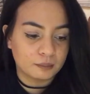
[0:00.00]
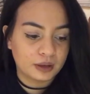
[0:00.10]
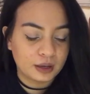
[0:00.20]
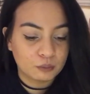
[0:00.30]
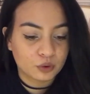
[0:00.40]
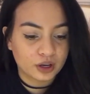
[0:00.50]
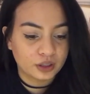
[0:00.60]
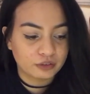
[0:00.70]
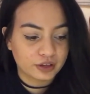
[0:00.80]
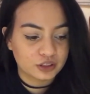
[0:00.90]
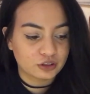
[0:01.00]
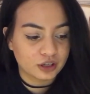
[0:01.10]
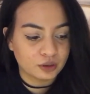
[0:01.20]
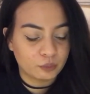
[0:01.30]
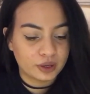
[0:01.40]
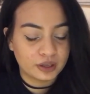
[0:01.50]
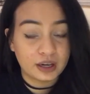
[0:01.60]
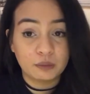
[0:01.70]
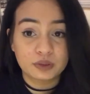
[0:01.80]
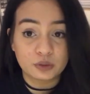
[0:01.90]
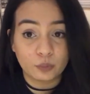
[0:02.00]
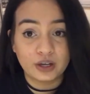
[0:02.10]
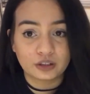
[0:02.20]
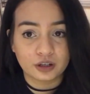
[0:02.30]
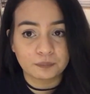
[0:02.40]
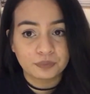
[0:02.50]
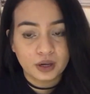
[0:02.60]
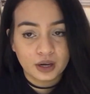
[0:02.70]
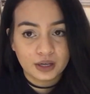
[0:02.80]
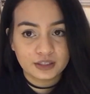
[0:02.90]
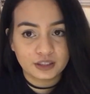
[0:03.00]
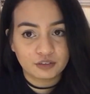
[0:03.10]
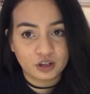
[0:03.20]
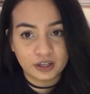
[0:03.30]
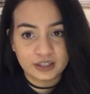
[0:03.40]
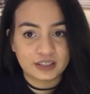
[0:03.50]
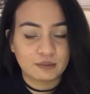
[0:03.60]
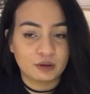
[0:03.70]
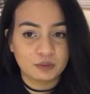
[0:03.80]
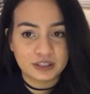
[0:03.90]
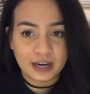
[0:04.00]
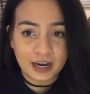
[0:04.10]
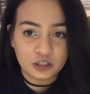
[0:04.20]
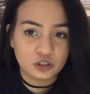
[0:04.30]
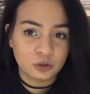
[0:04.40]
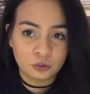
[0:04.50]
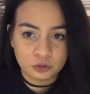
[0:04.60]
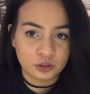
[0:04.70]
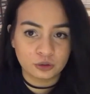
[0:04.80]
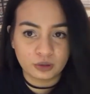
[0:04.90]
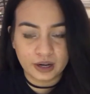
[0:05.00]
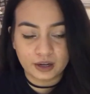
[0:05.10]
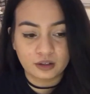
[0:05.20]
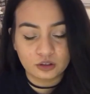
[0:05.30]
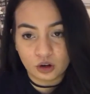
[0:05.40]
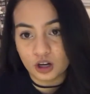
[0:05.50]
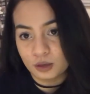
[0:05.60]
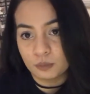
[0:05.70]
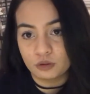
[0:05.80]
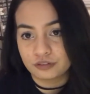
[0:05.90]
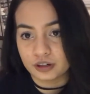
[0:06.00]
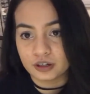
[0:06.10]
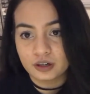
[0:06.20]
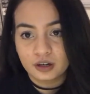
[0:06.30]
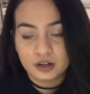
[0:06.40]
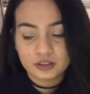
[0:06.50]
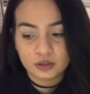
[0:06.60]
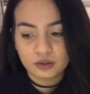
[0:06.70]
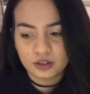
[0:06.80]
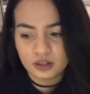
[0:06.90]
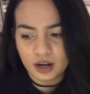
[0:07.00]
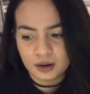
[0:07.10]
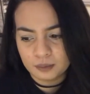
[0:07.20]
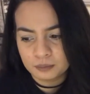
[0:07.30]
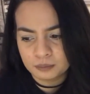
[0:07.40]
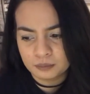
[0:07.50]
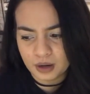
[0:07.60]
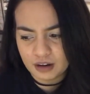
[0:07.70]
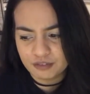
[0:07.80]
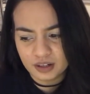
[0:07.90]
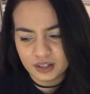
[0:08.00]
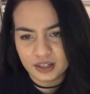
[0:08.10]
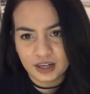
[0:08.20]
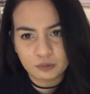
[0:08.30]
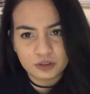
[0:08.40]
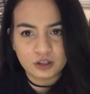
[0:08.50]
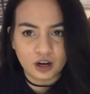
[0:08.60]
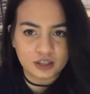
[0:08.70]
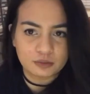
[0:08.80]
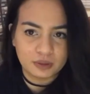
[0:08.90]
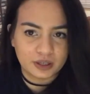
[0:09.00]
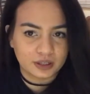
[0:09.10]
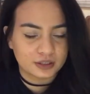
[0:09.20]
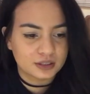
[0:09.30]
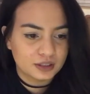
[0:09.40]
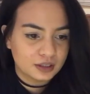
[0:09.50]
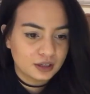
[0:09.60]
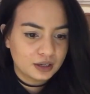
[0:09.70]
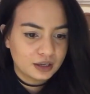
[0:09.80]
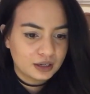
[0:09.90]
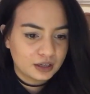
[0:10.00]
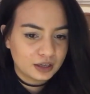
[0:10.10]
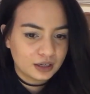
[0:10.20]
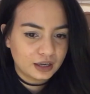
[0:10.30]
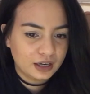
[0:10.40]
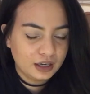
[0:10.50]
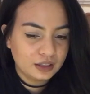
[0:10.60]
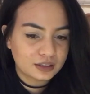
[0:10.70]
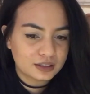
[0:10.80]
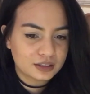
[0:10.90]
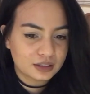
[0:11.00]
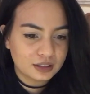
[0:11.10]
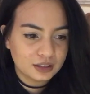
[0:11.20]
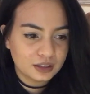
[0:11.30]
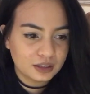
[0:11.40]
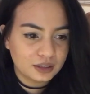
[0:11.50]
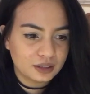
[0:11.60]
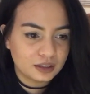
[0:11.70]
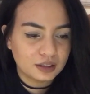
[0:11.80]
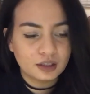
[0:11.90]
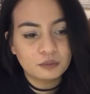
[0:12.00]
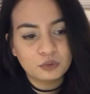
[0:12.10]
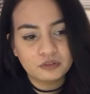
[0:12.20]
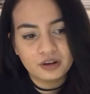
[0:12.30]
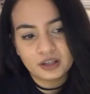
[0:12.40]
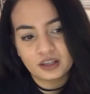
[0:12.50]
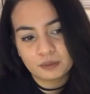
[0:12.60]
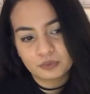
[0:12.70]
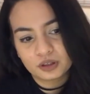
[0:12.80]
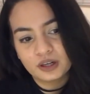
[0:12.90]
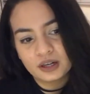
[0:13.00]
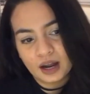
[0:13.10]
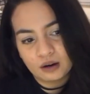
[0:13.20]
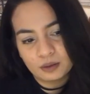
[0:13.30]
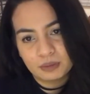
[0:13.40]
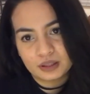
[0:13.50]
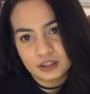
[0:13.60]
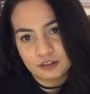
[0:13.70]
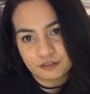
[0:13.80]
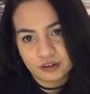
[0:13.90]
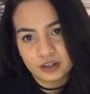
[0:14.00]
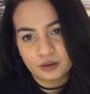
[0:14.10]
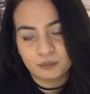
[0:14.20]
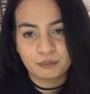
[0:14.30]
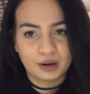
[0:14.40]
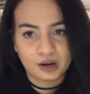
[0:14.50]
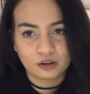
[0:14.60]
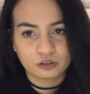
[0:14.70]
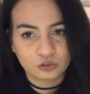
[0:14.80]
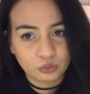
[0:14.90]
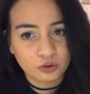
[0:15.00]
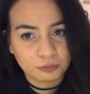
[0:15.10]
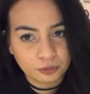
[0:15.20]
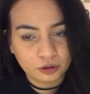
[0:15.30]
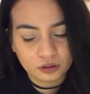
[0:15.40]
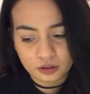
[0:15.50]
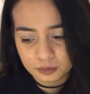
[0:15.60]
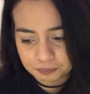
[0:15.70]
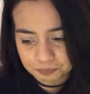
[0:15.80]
him working in the restaurant, and when he was a waiter, instead of calling his name they would say, "Hey Jew," like to call him over. So I felt like that was lost because the movie ended up turning out a bit different compared to the book.